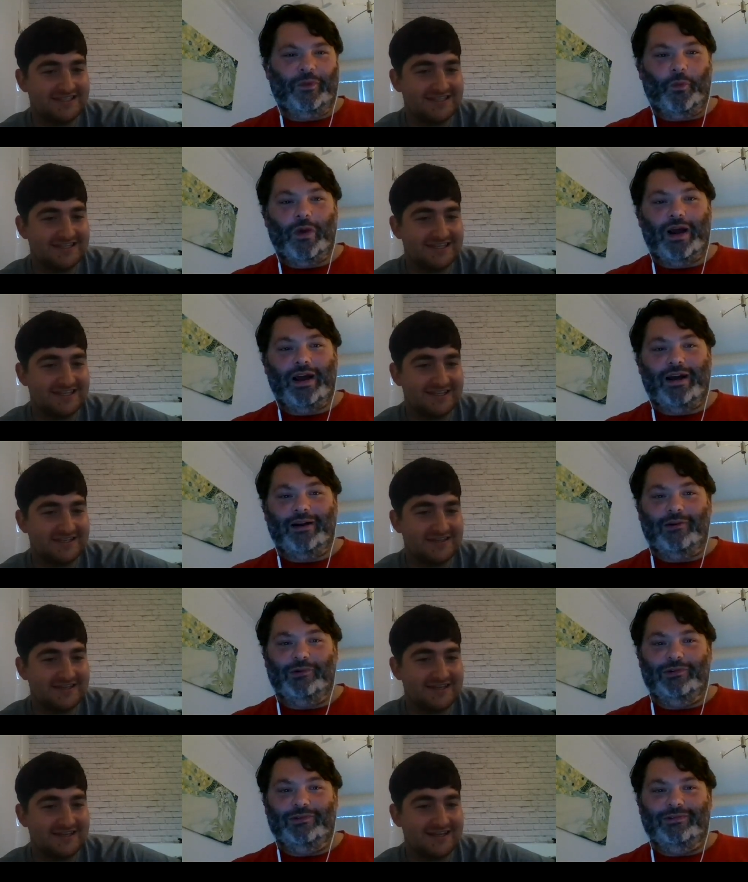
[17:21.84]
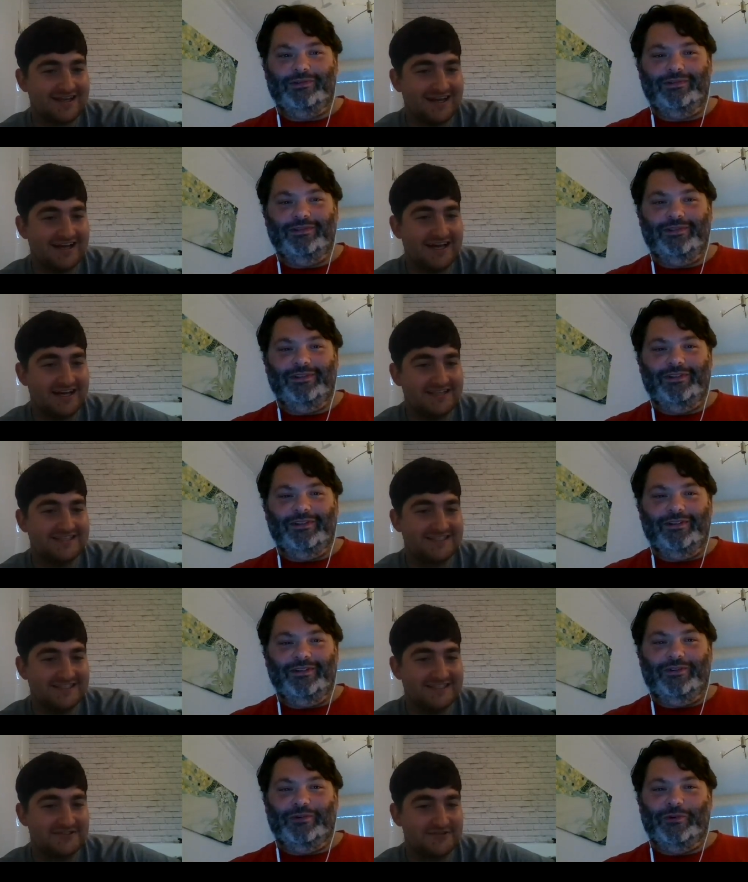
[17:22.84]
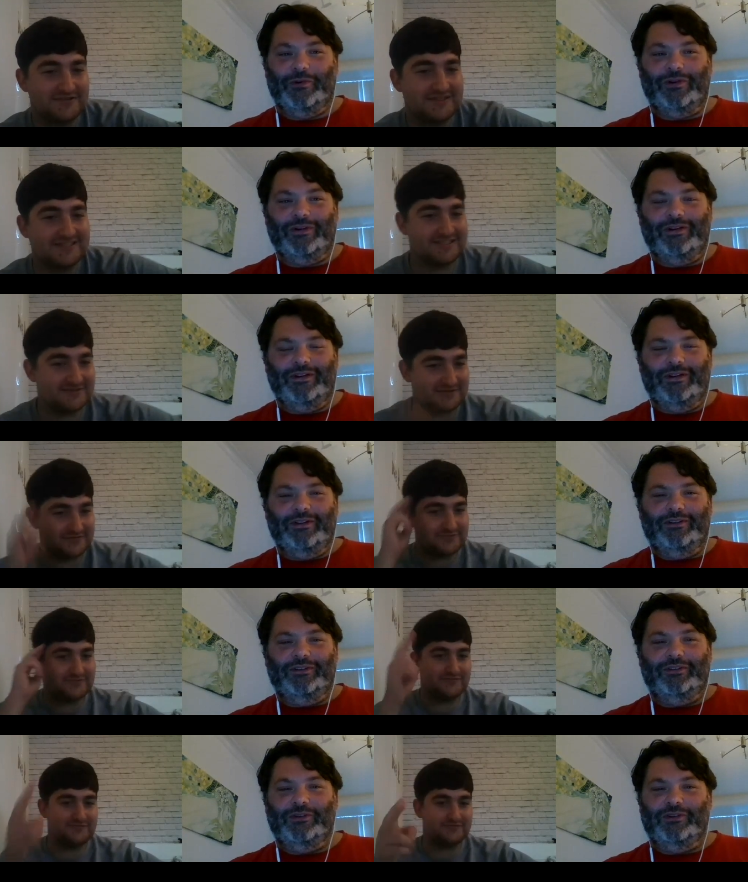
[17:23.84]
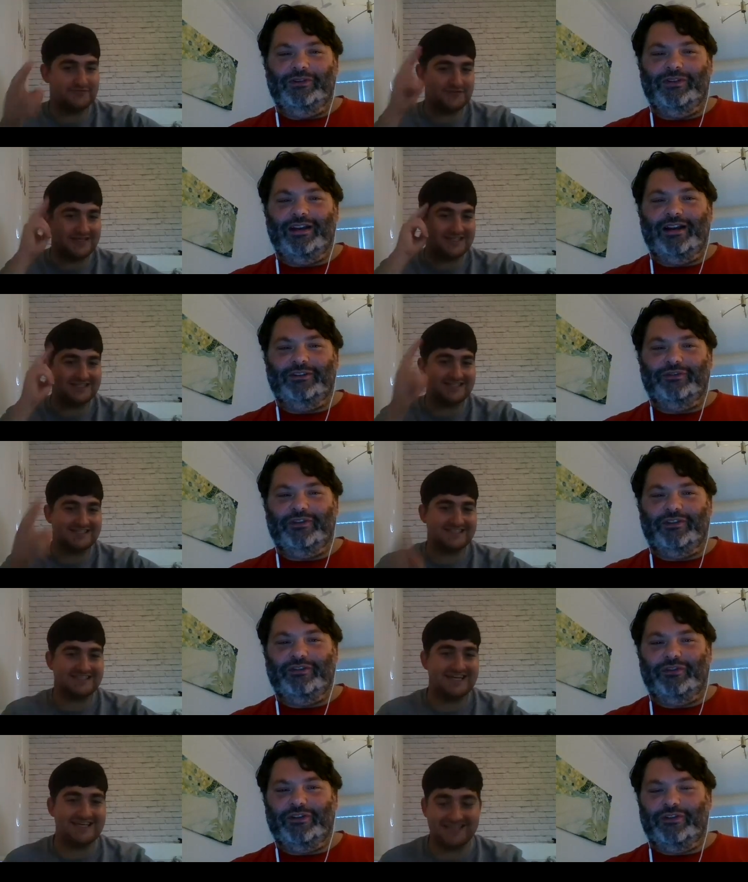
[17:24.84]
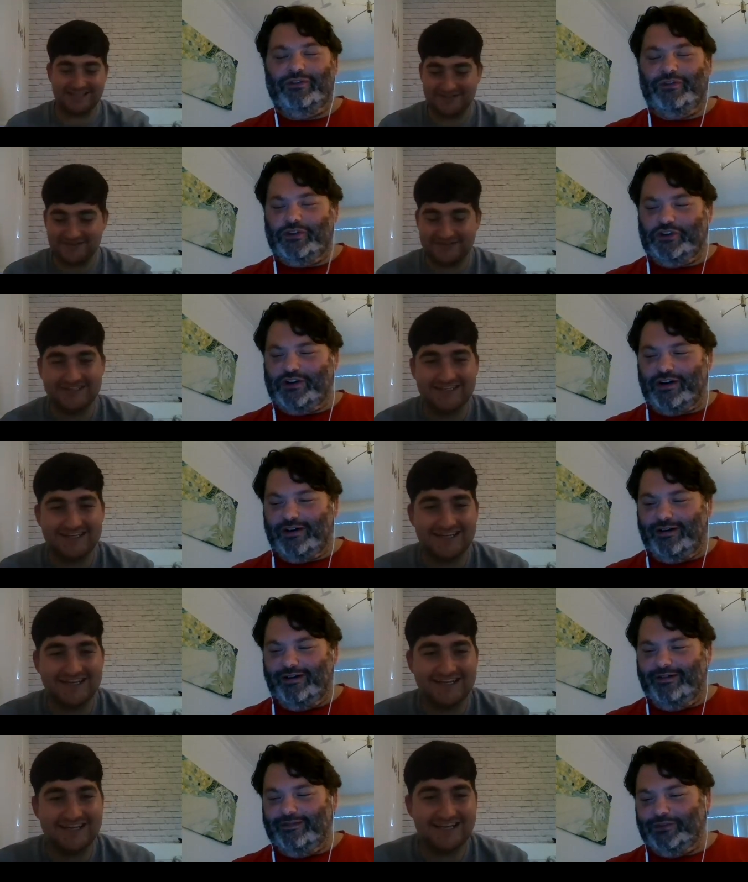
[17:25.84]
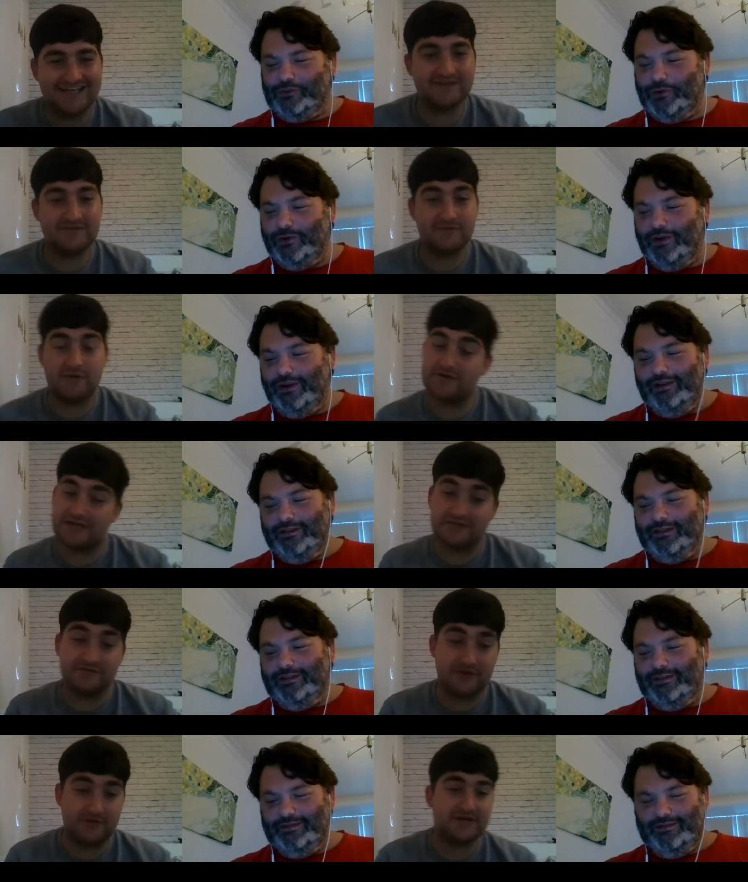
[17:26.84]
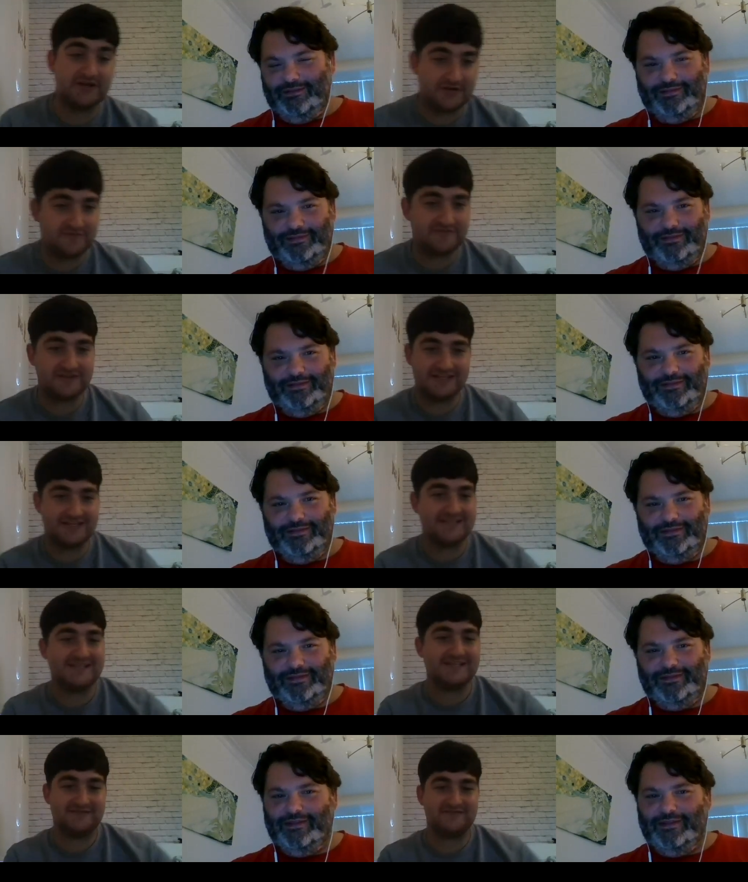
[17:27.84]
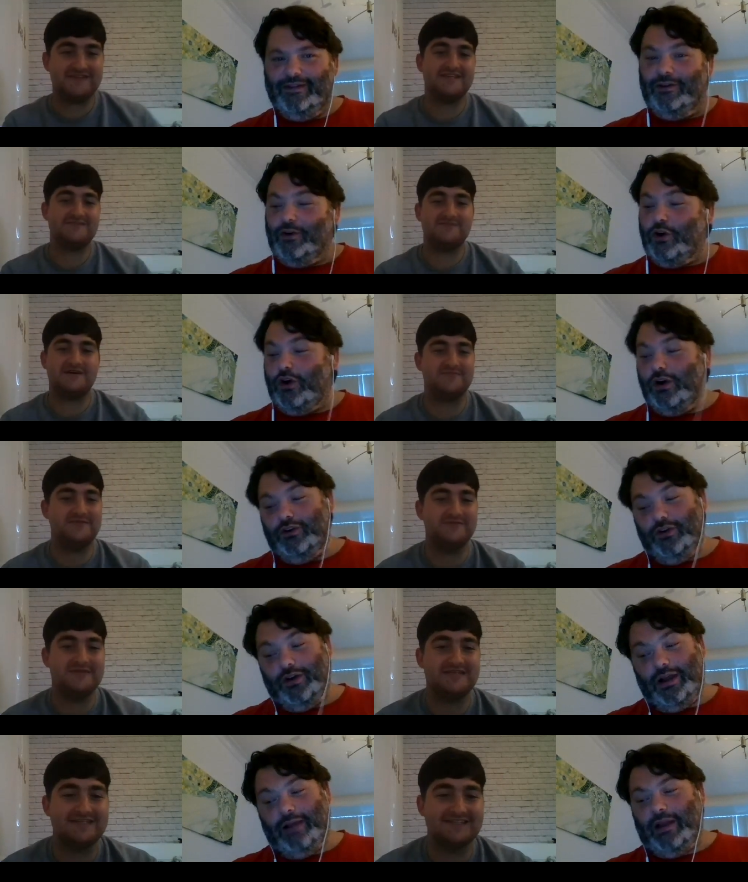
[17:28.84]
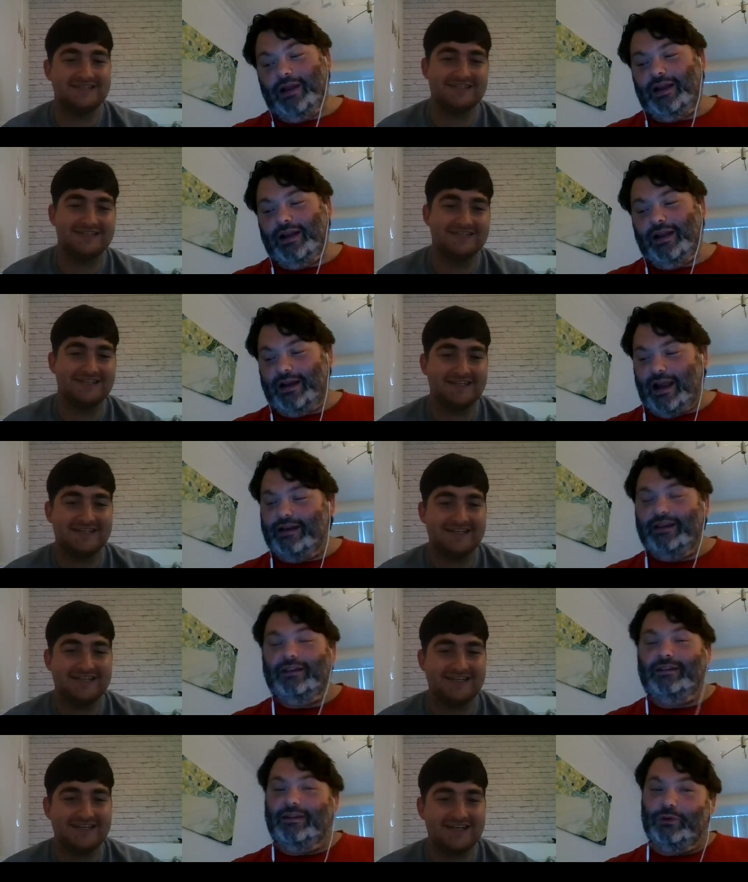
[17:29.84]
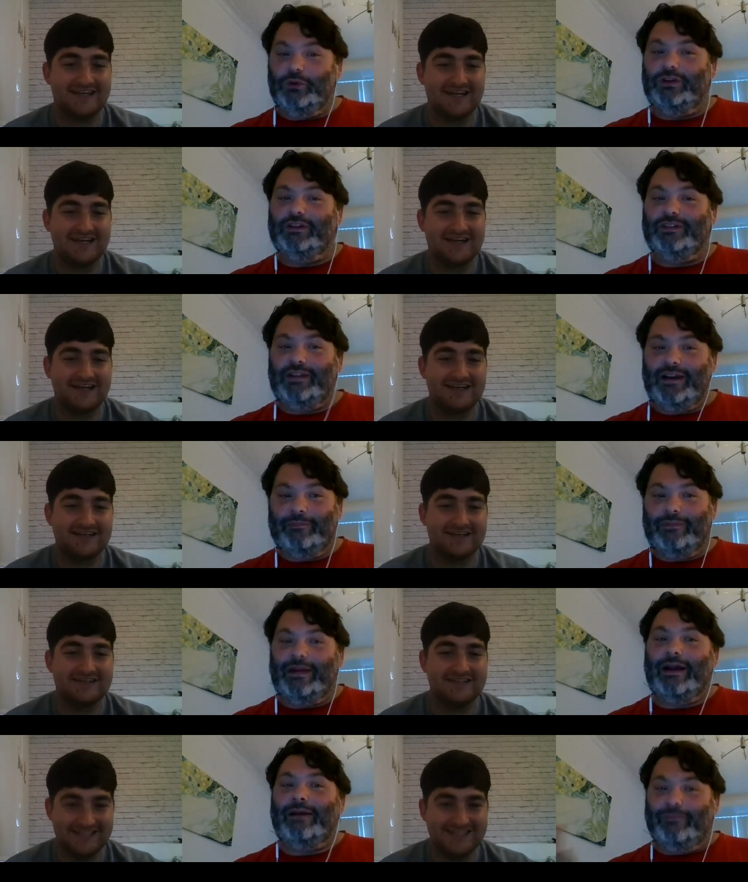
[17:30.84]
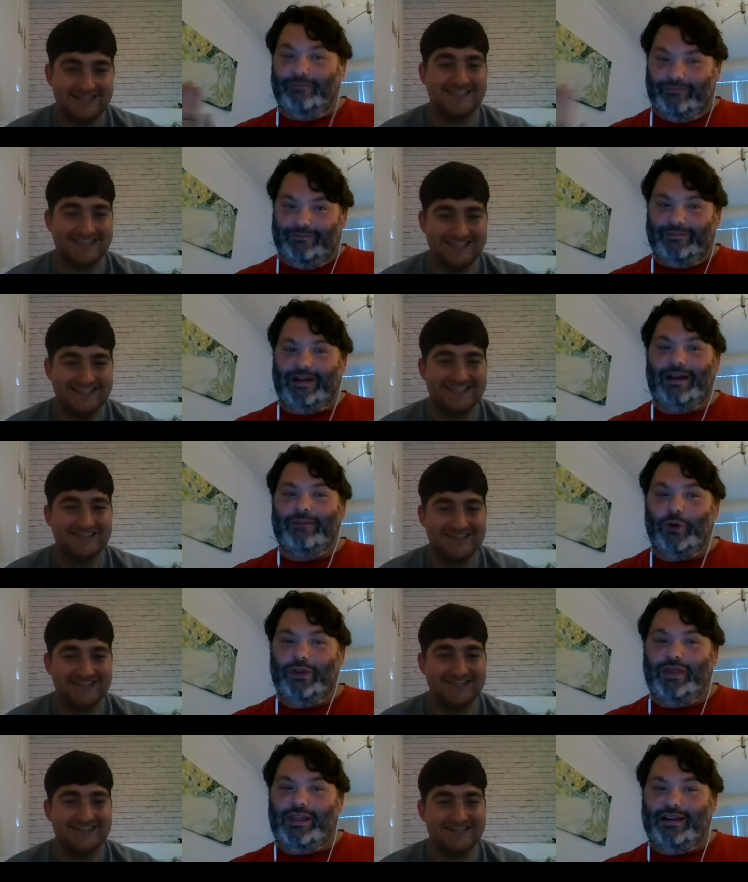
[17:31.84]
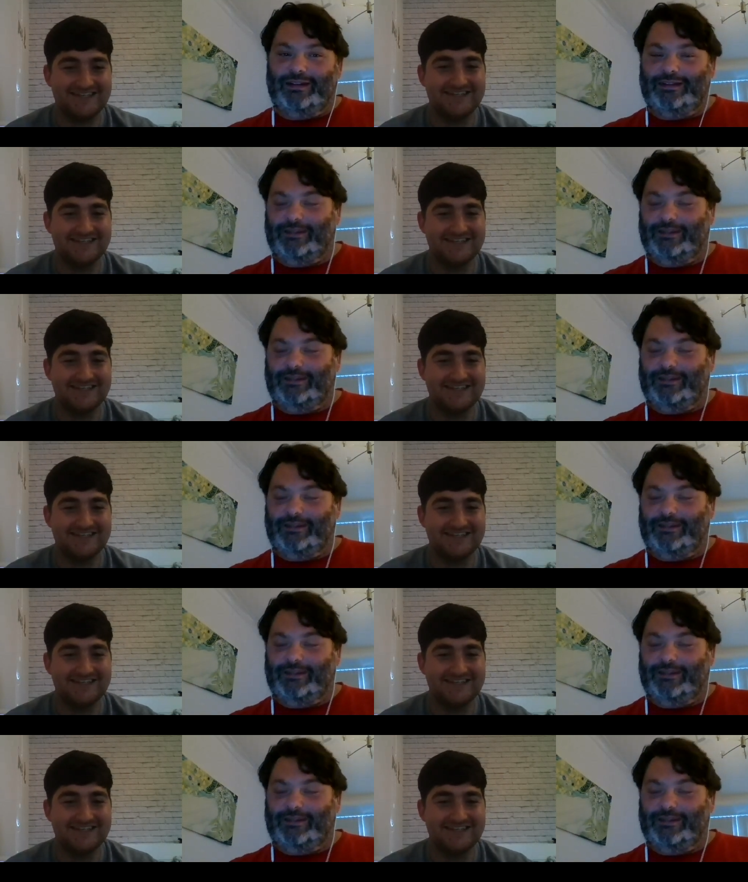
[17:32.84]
Speaker 1: Wow. Aye. So oh. that's so so that's for for the future. So well,
Speaker 2: we can, no, we can go for it tonight. That's fine. I'm oh, happy.
Speaker 1: Oh no, I'm, i I need to go because I'm I'm I'm on this.